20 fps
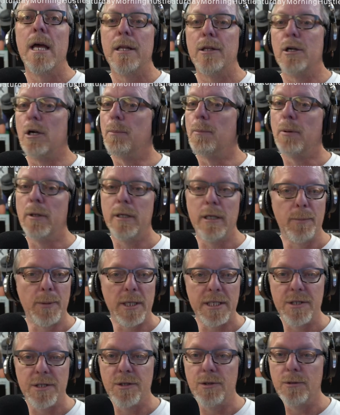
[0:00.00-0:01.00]
There are plenty of
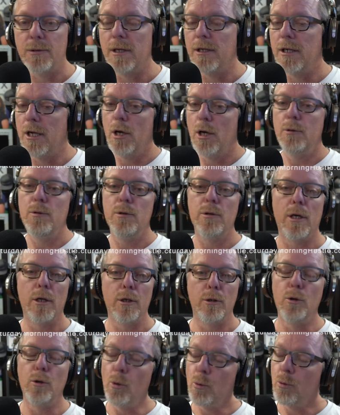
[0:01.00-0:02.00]
places you can go. You
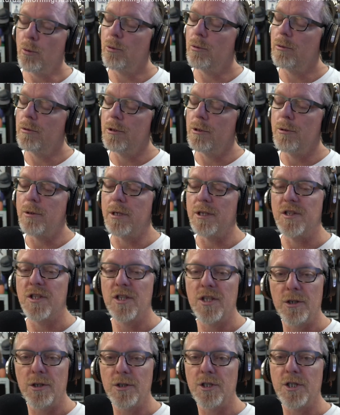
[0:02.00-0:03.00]
can Google, you can
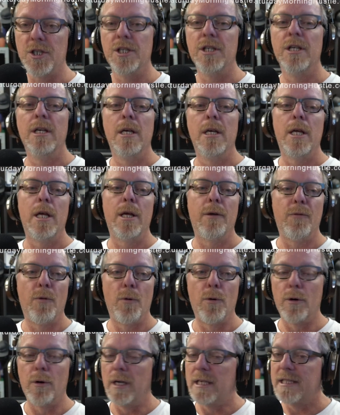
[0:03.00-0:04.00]
search
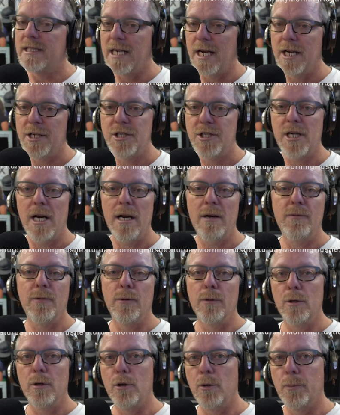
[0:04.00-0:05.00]
for a sign shop,
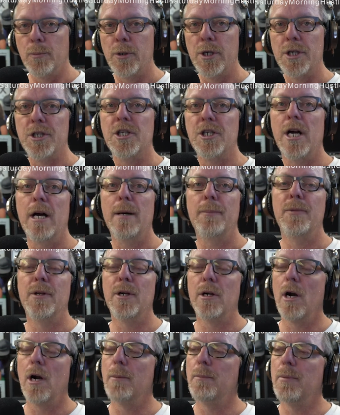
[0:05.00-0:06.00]
for a local print shop.
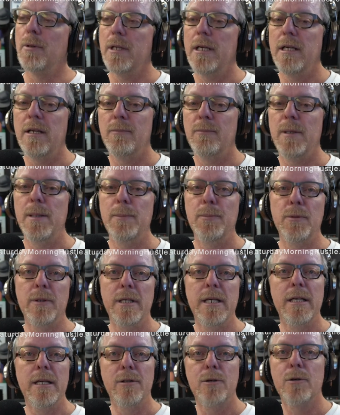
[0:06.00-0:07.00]
There are plenty of people
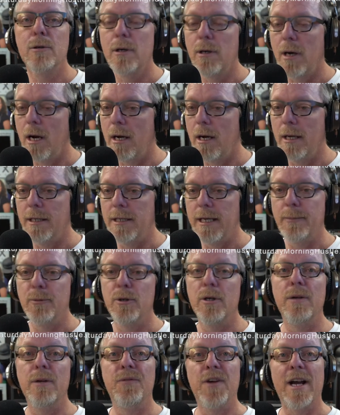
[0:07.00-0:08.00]
in your
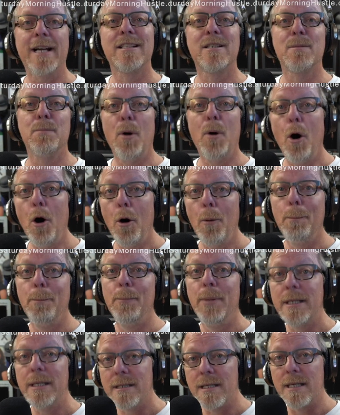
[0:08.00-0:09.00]
neighborhood, in fact, small
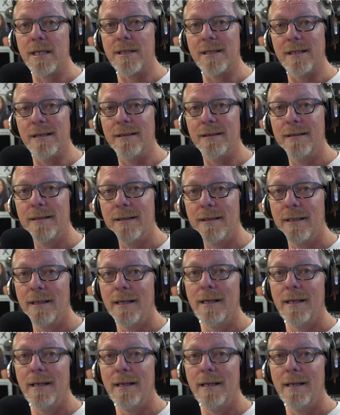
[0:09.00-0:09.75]
businesses